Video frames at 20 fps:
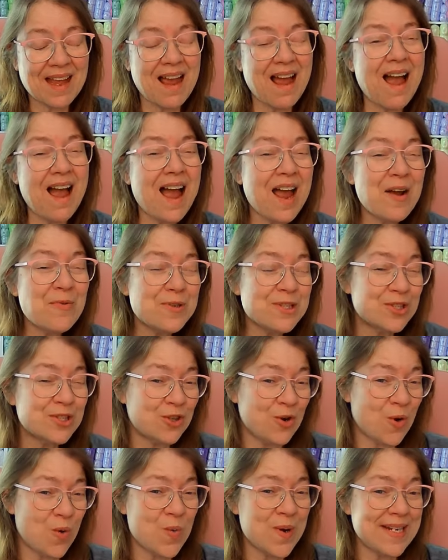I was
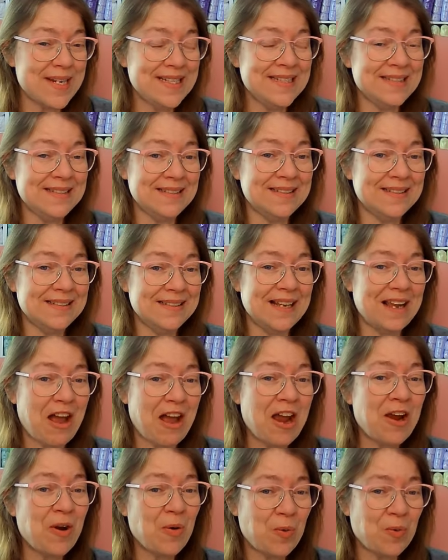going
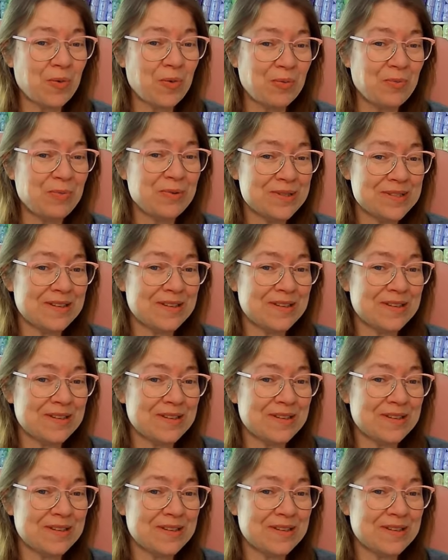I was